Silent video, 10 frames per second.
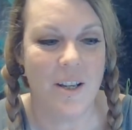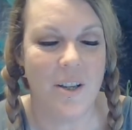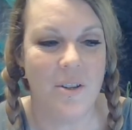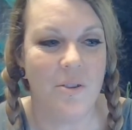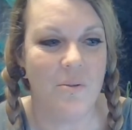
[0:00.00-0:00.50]

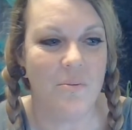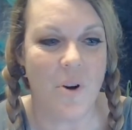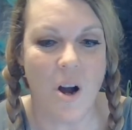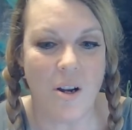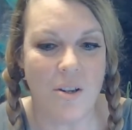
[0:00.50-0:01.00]
you
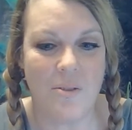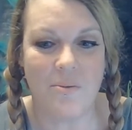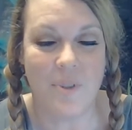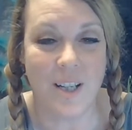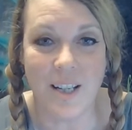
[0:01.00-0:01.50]
rock your
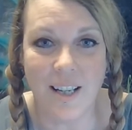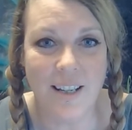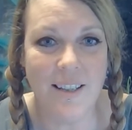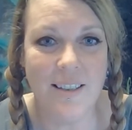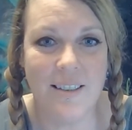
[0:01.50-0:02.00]

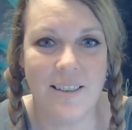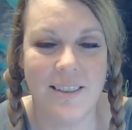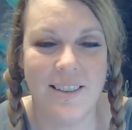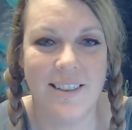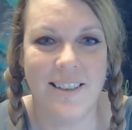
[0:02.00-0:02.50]
reading
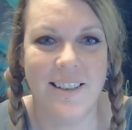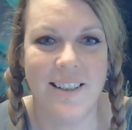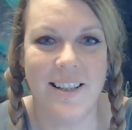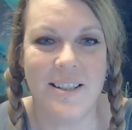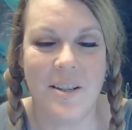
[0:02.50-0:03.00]

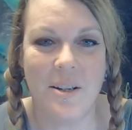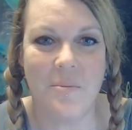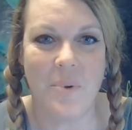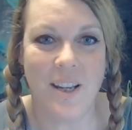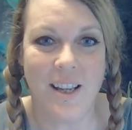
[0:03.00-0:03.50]
is going to
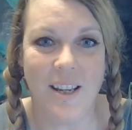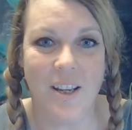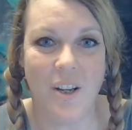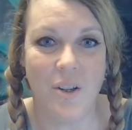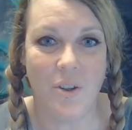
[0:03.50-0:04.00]

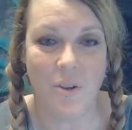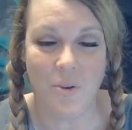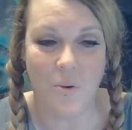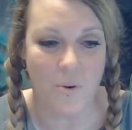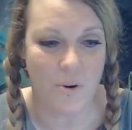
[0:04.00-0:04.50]
be
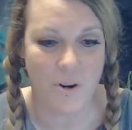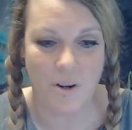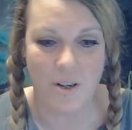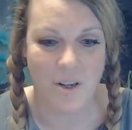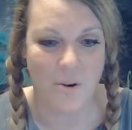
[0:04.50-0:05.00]

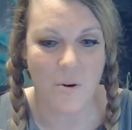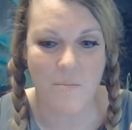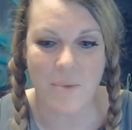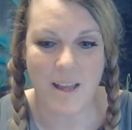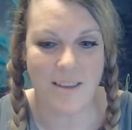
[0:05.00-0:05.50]
your
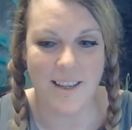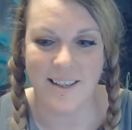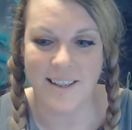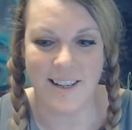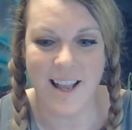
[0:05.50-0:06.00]

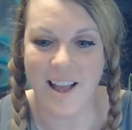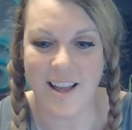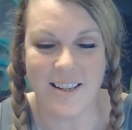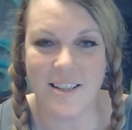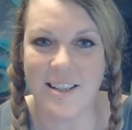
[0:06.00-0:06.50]
method,
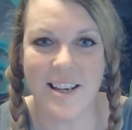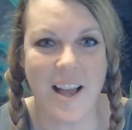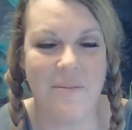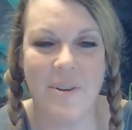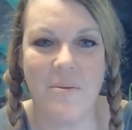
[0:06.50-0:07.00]
and just
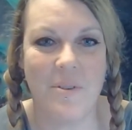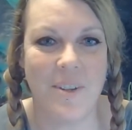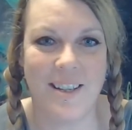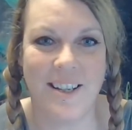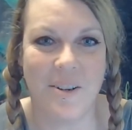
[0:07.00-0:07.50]
have fun with
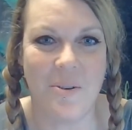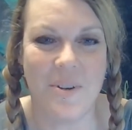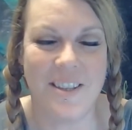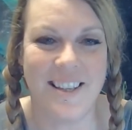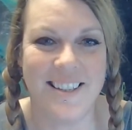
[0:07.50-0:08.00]
it and go
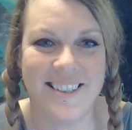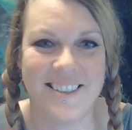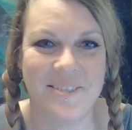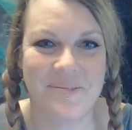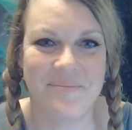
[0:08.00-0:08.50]
with it.
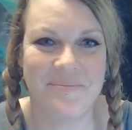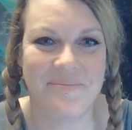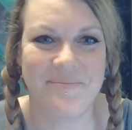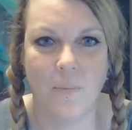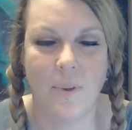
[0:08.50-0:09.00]

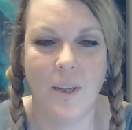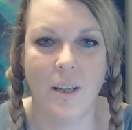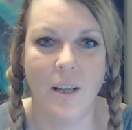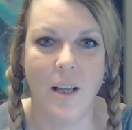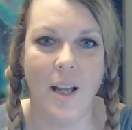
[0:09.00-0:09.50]

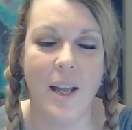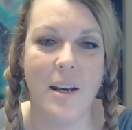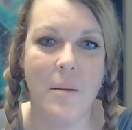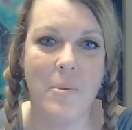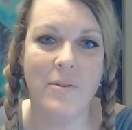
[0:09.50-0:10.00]
And
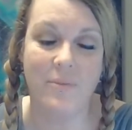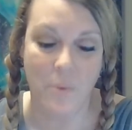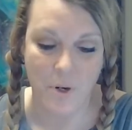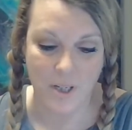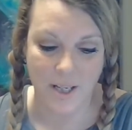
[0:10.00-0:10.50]
number
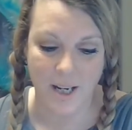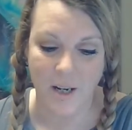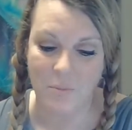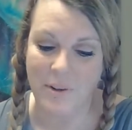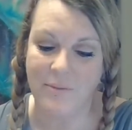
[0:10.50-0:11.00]

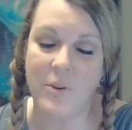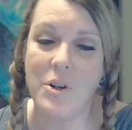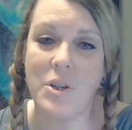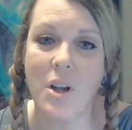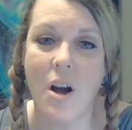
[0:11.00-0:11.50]
14,
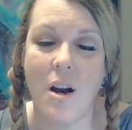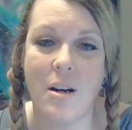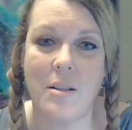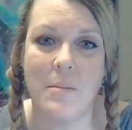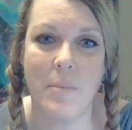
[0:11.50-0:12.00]
reverse
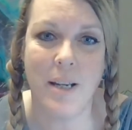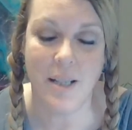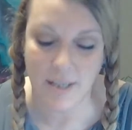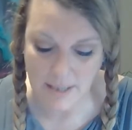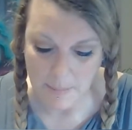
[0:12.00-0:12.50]
cards
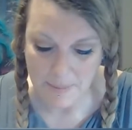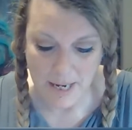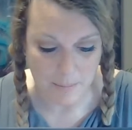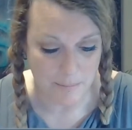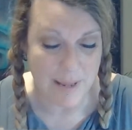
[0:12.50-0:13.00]
means
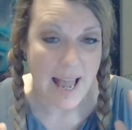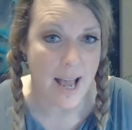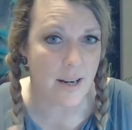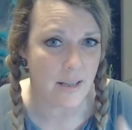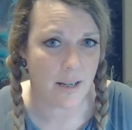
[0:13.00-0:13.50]
something
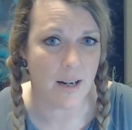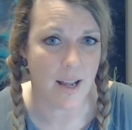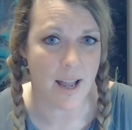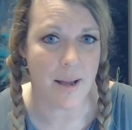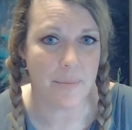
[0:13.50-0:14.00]
bad is going to
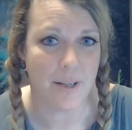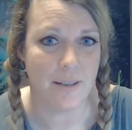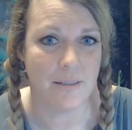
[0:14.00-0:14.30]
happen.